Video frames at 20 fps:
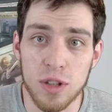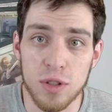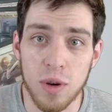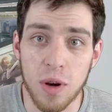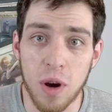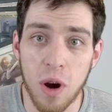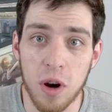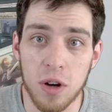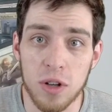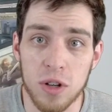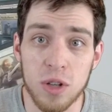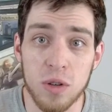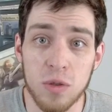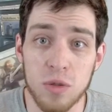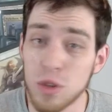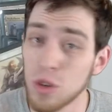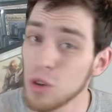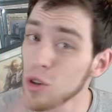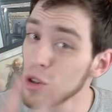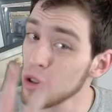you a card too,
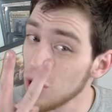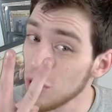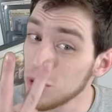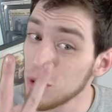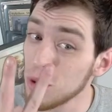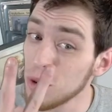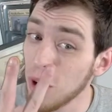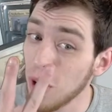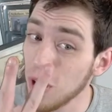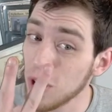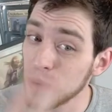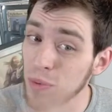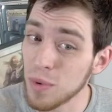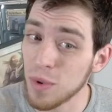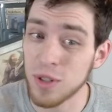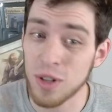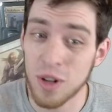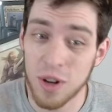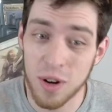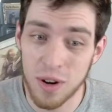so you can draw 2 cards per
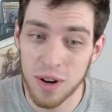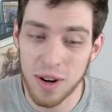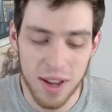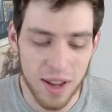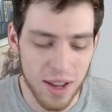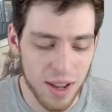turn